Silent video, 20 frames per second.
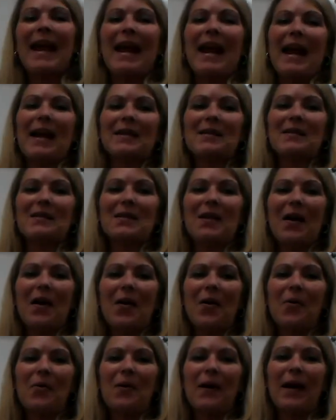And
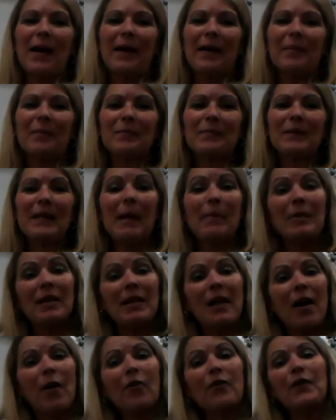so um, let me
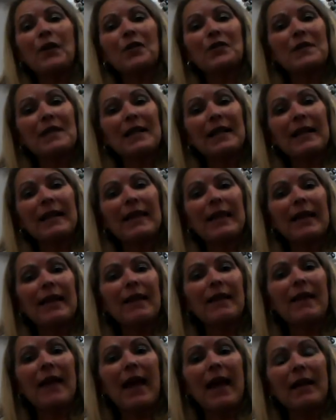know if there's anything
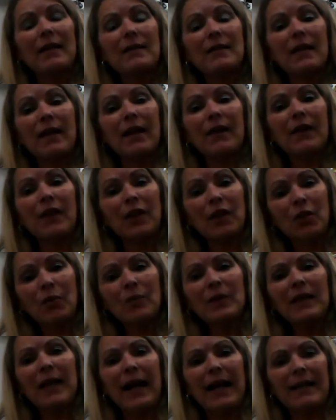that, uh, that you
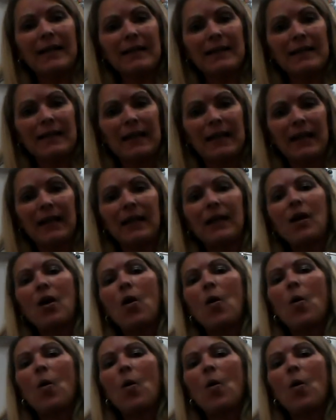would like to see